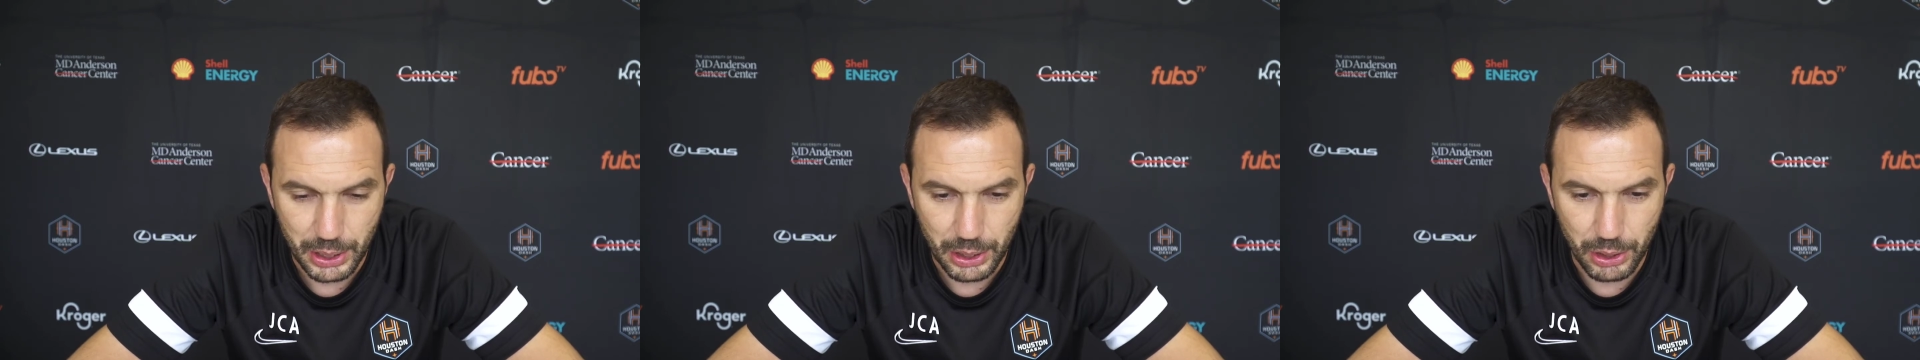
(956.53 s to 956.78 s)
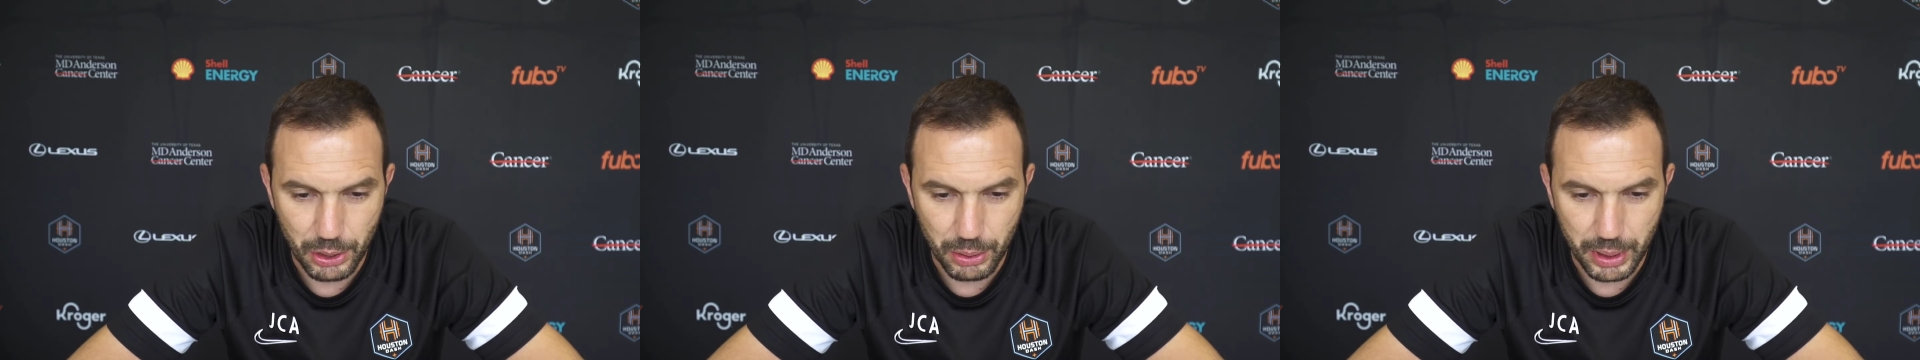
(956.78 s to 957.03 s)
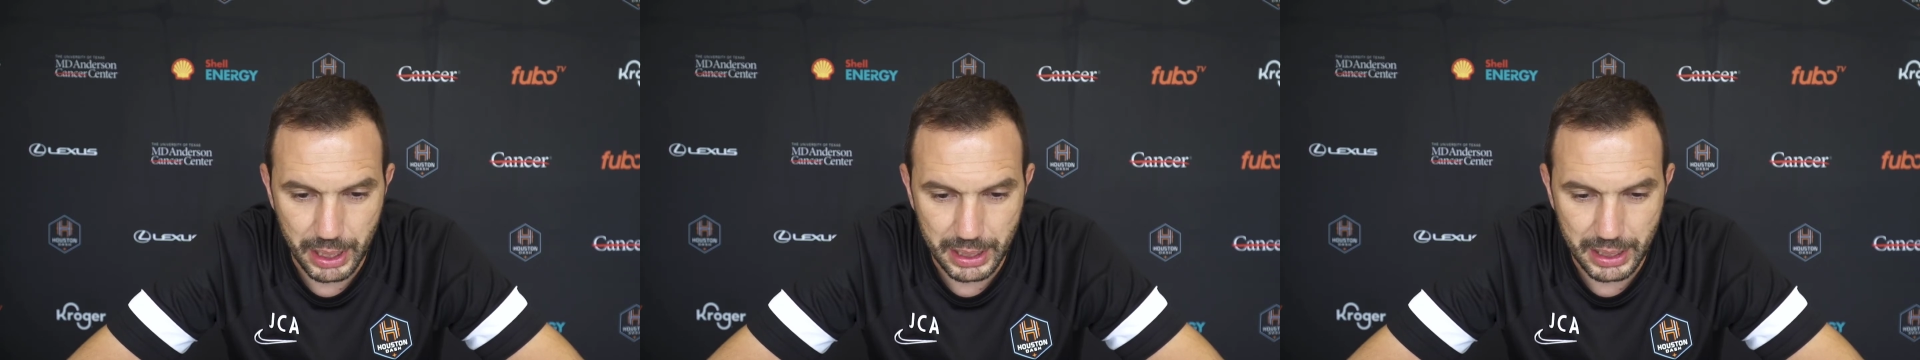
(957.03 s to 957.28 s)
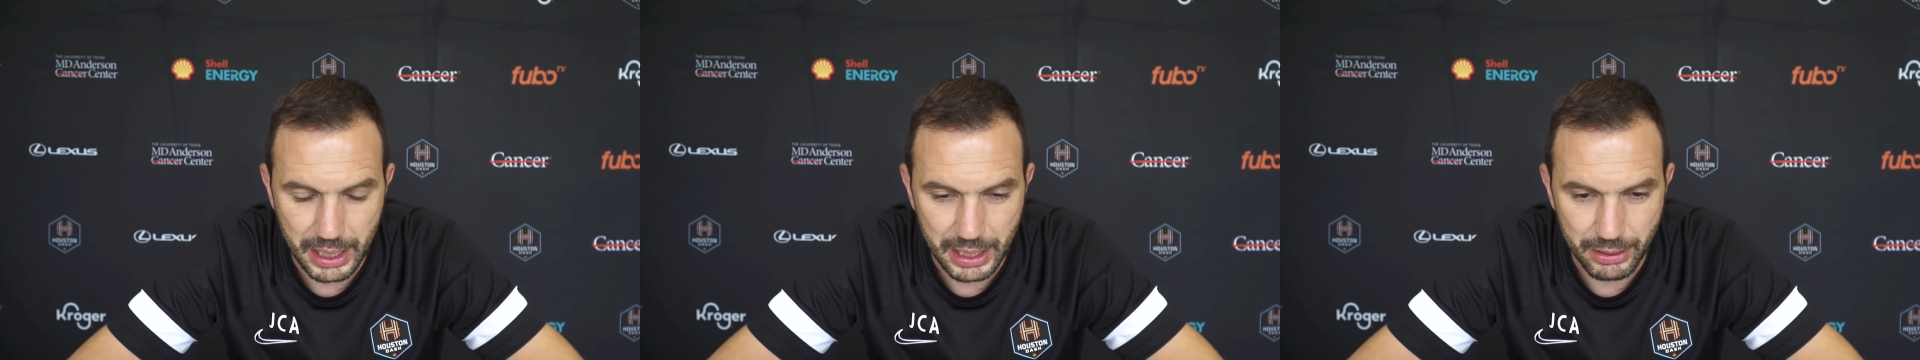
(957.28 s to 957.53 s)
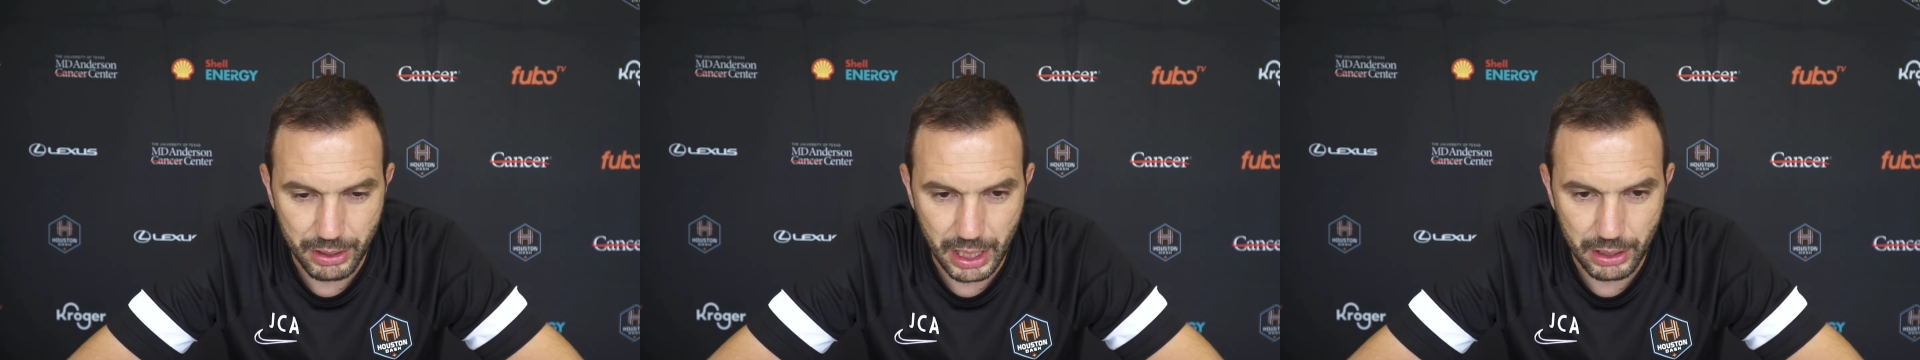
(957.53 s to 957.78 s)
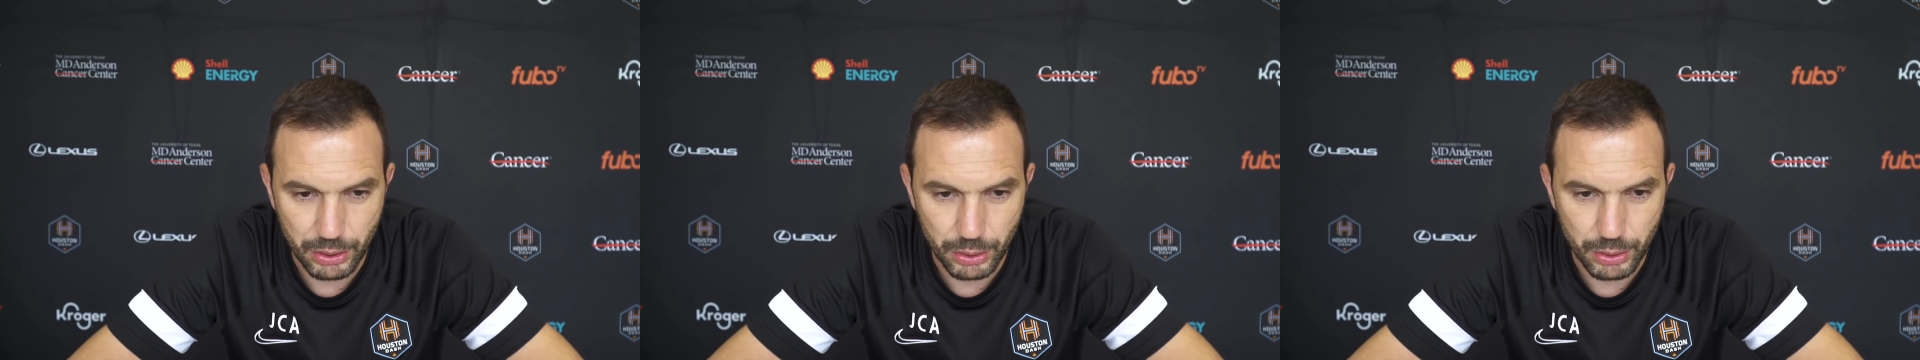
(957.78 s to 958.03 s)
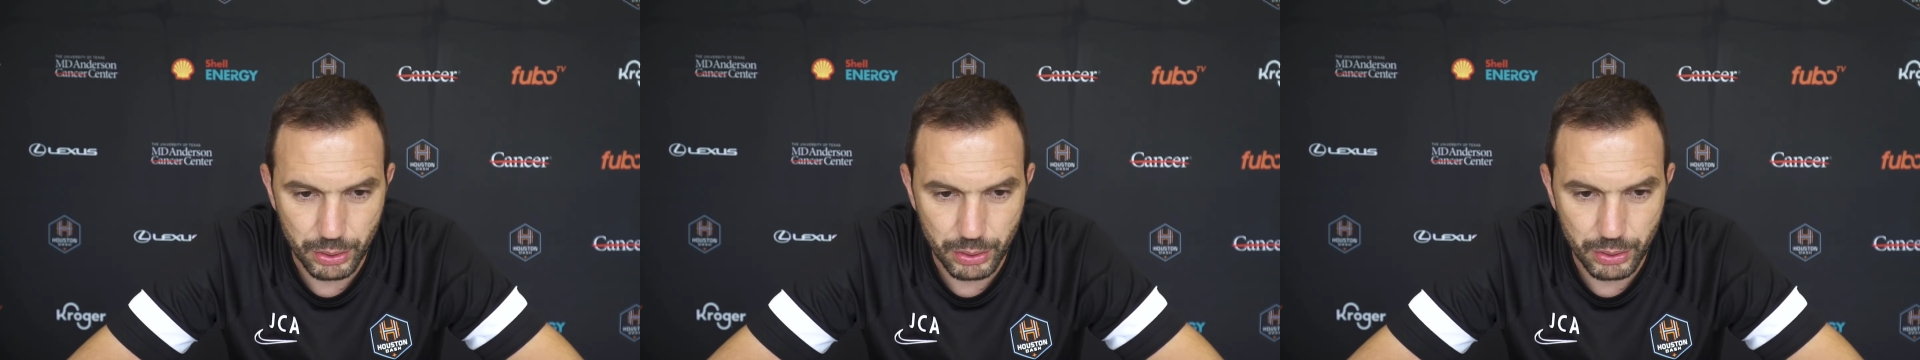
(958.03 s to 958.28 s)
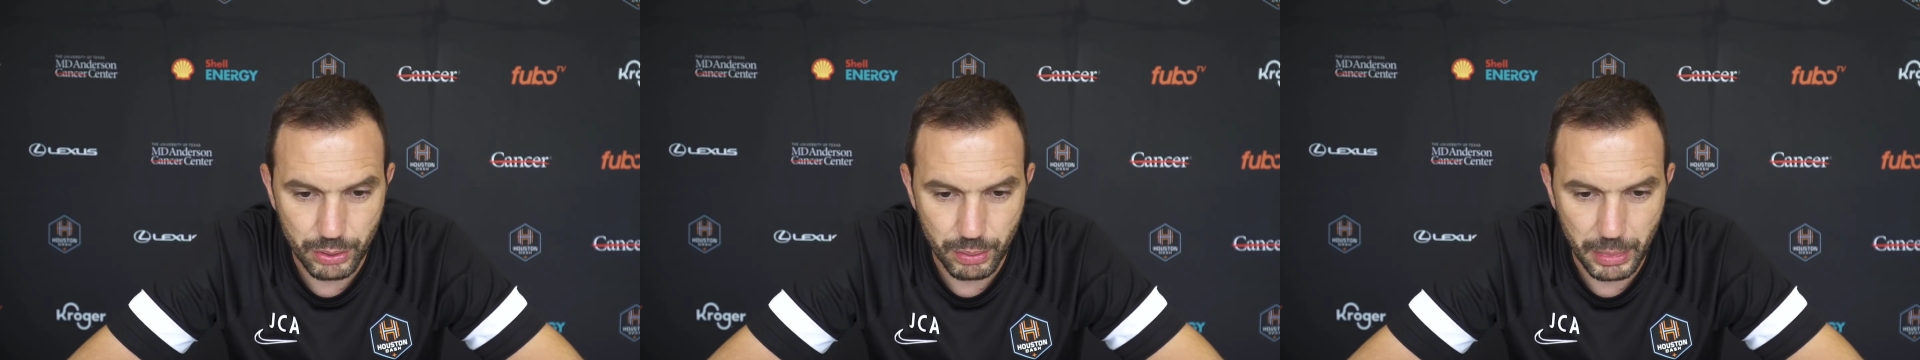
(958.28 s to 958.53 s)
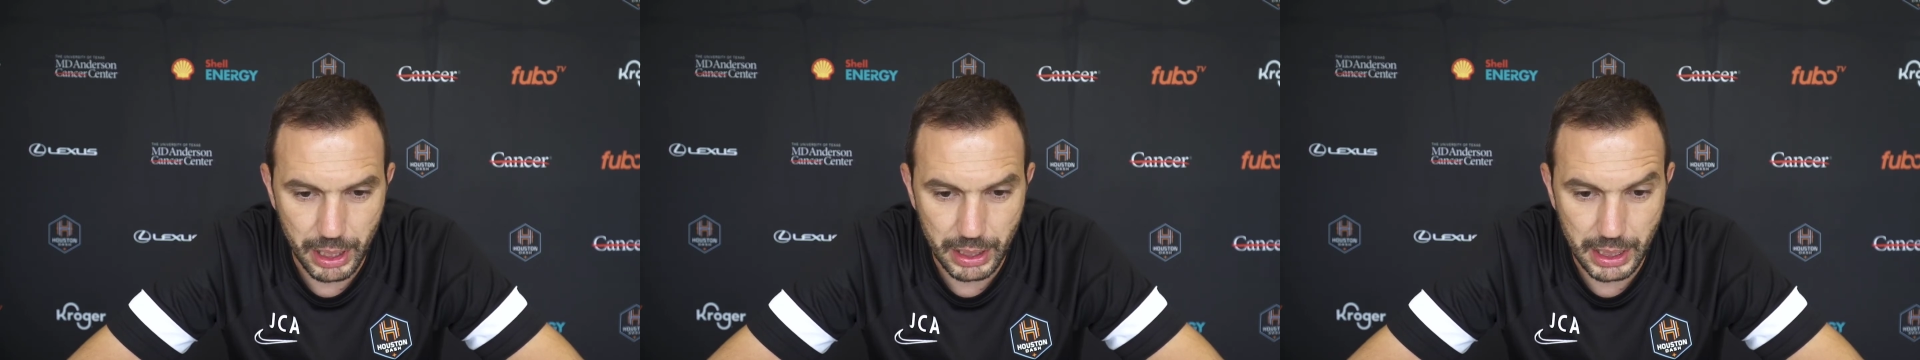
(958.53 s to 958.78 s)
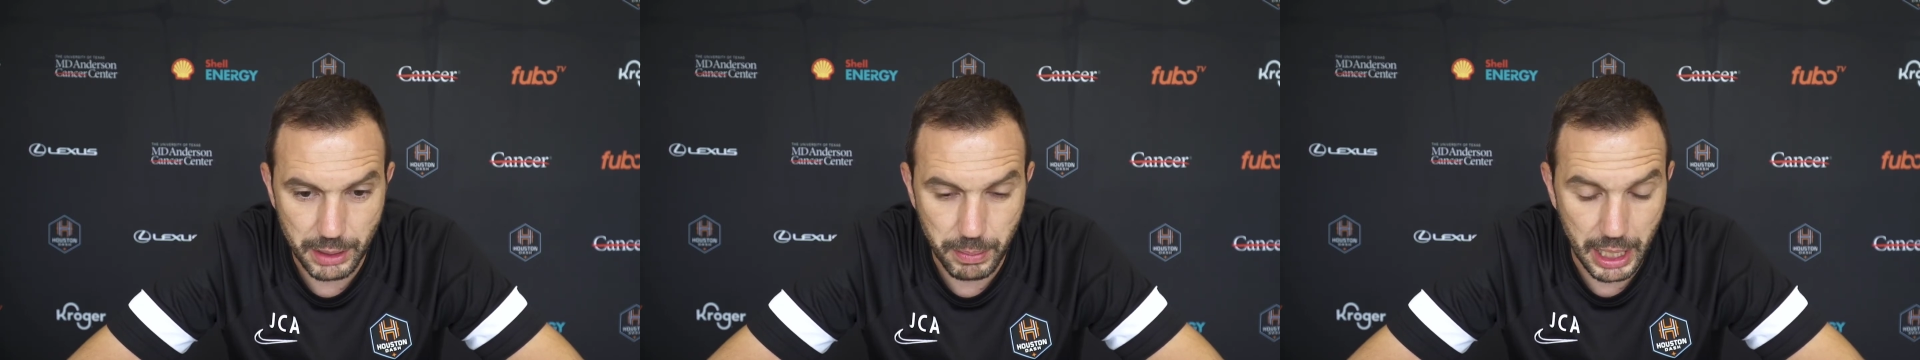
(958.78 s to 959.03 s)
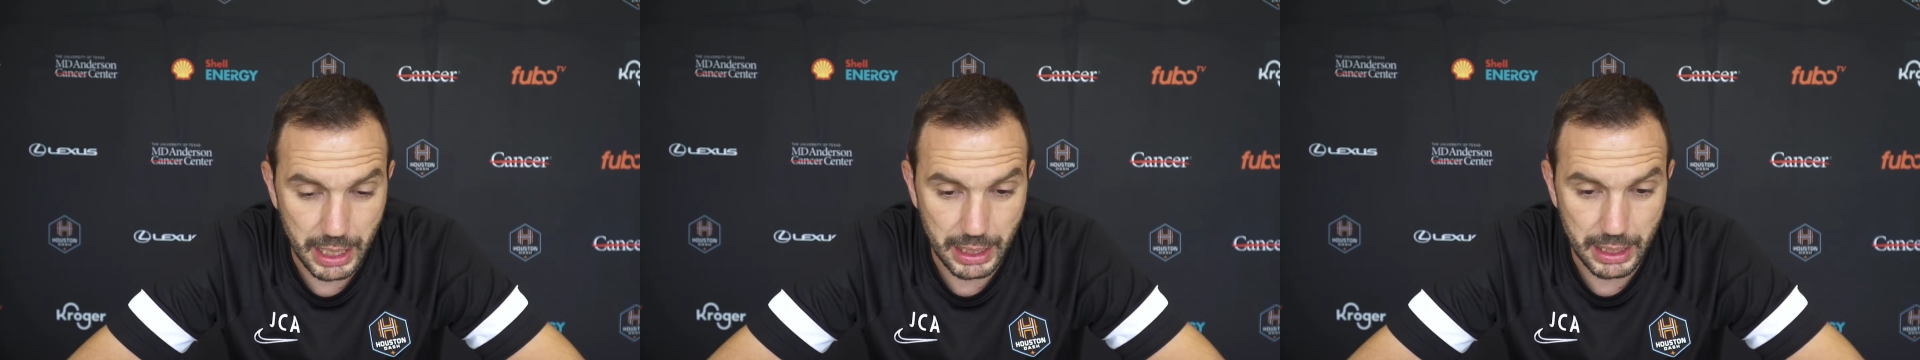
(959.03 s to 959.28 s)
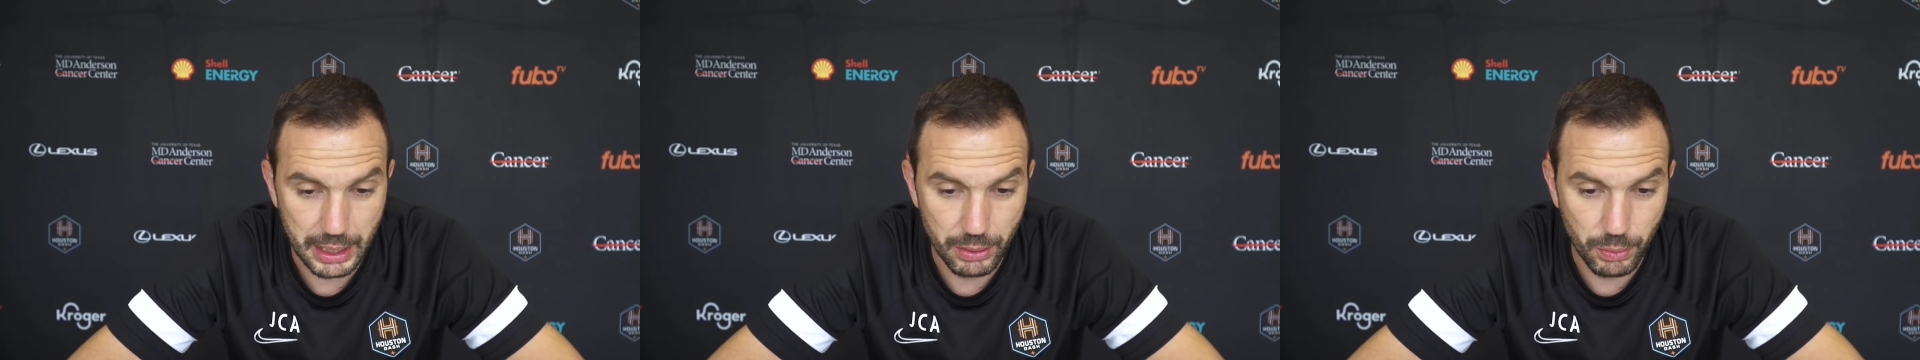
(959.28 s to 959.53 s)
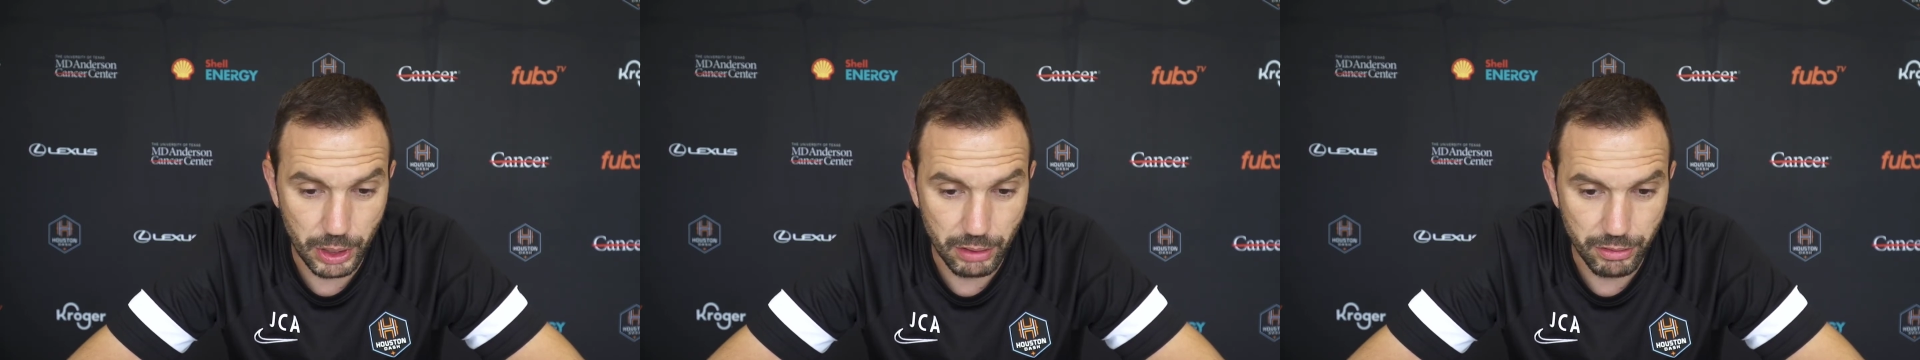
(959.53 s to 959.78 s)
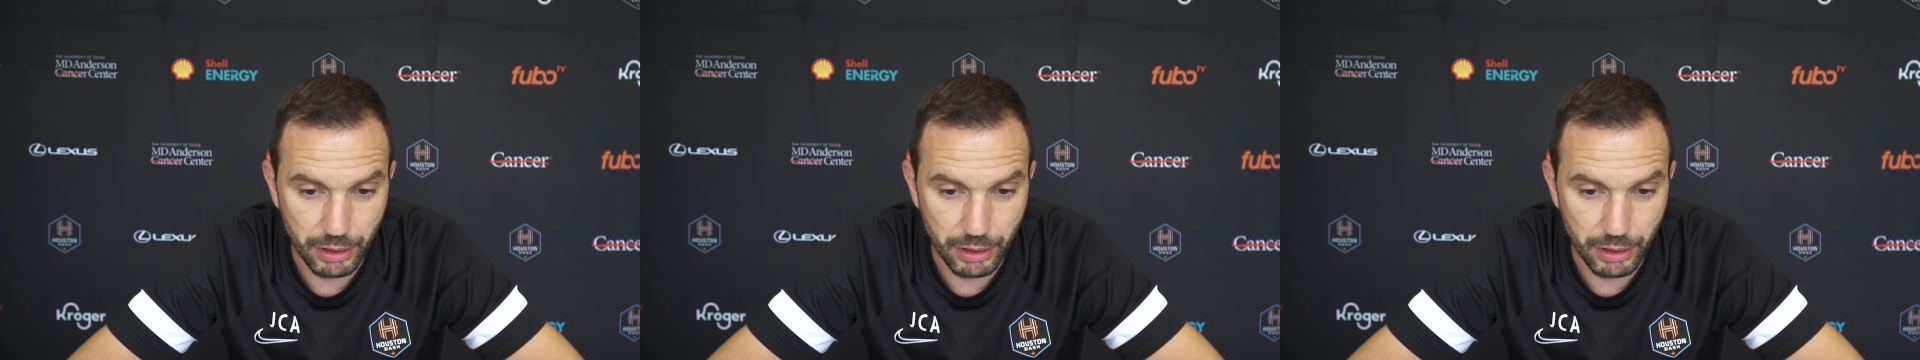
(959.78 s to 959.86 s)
go and try to make Spain win